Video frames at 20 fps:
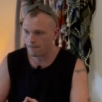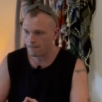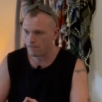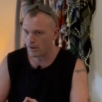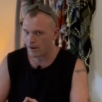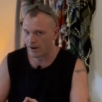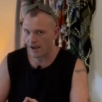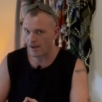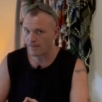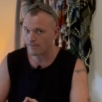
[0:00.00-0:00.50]

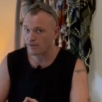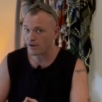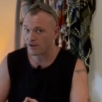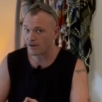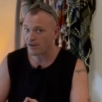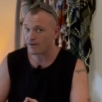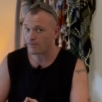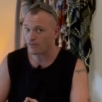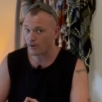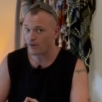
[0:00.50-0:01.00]
but I'm going
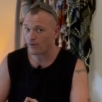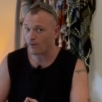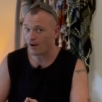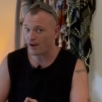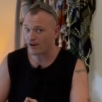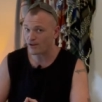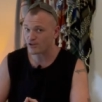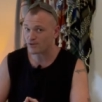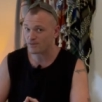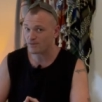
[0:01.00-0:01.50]
to
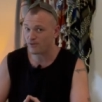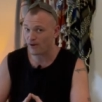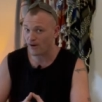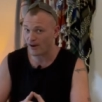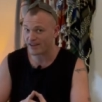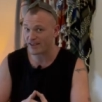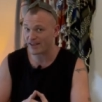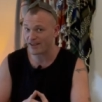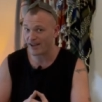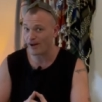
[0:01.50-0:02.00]
require some
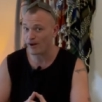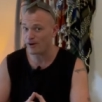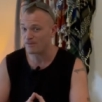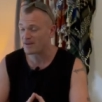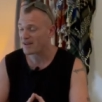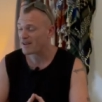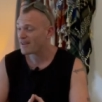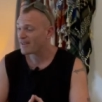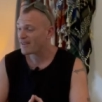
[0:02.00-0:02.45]
fucking help.